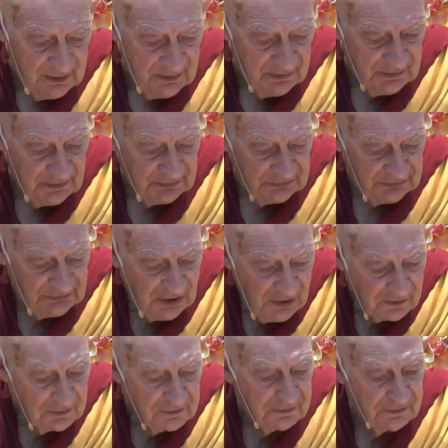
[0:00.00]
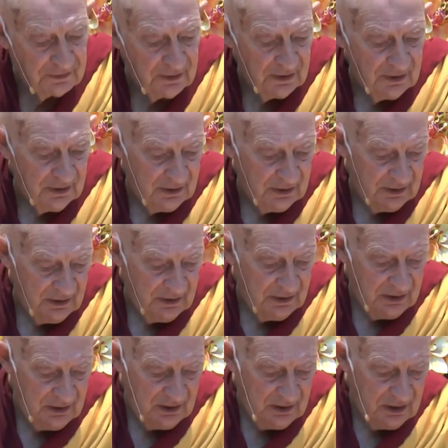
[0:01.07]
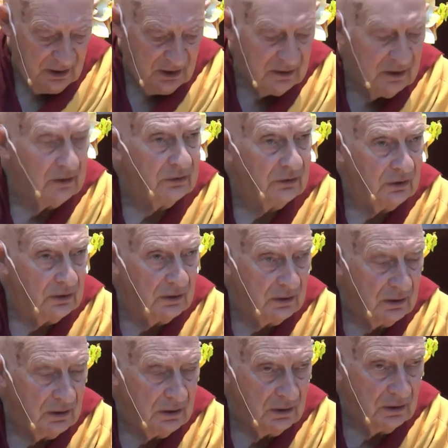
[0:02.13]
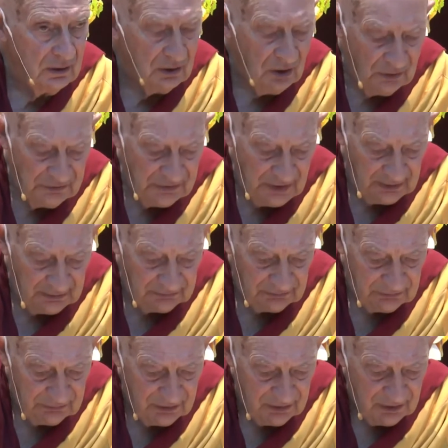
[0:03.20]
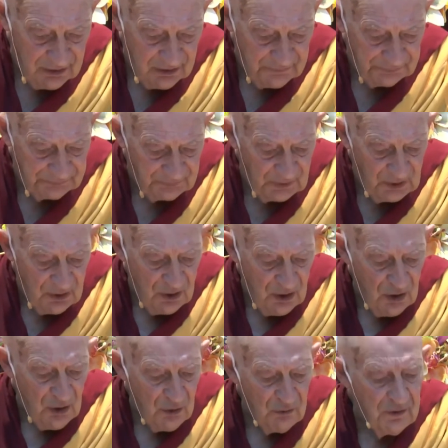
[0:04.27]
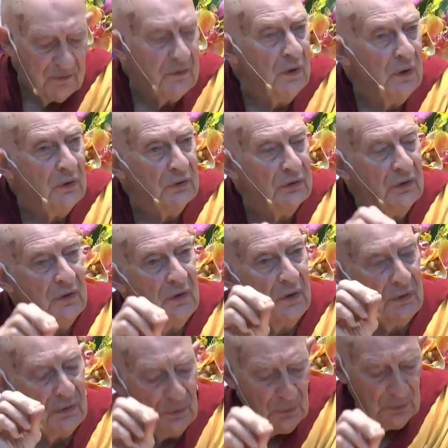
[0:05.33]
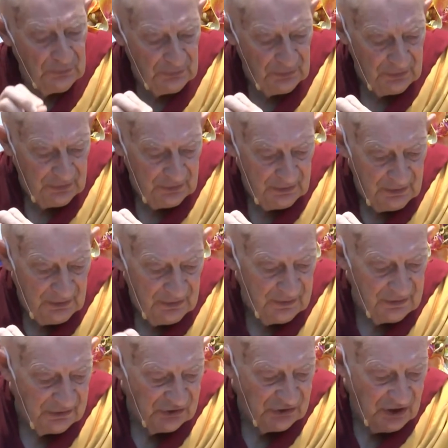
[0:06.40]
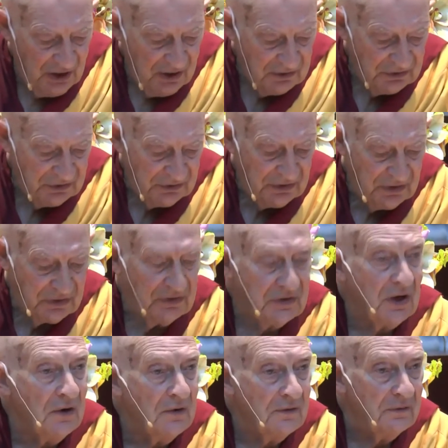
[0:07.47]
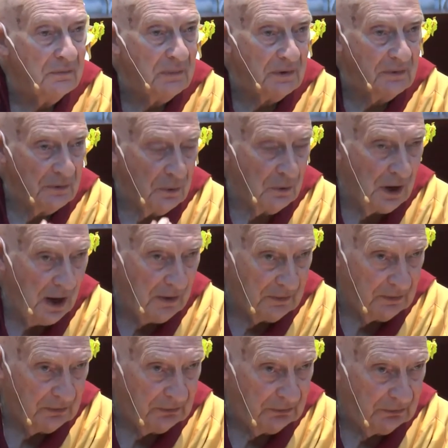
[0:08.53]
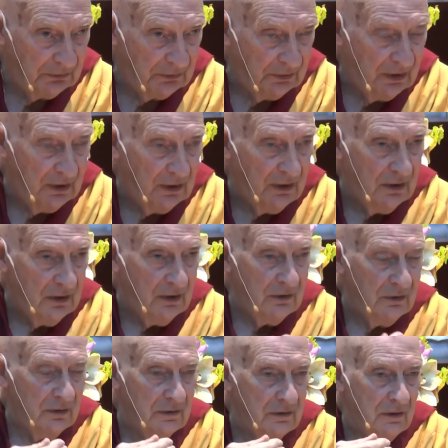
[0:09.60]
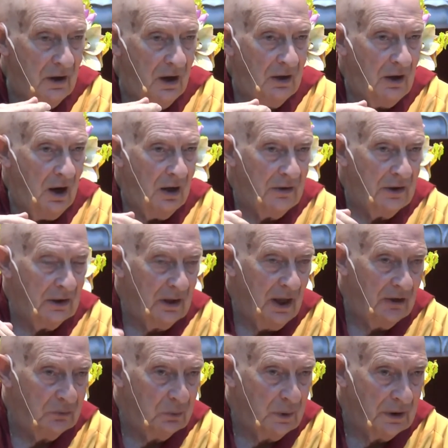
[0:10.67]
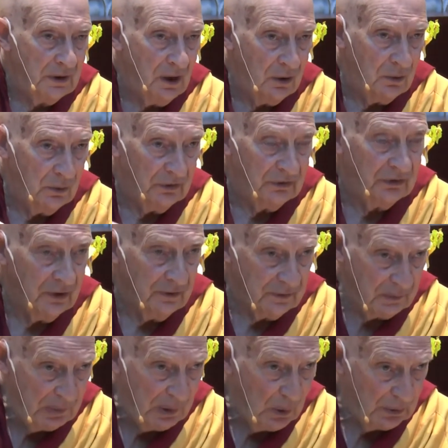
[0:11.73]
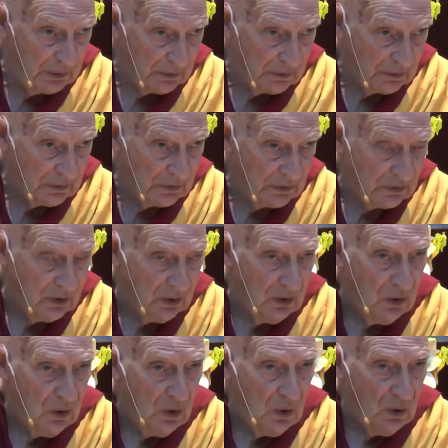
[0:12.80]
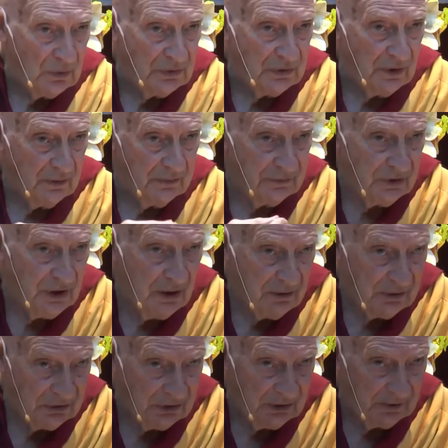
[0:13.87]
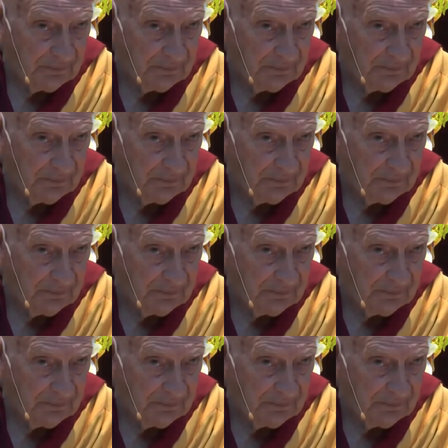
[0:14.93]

the self in this context refers to the thought that cherishes the self before others. I think last week I called it self-importance or self-cherishing.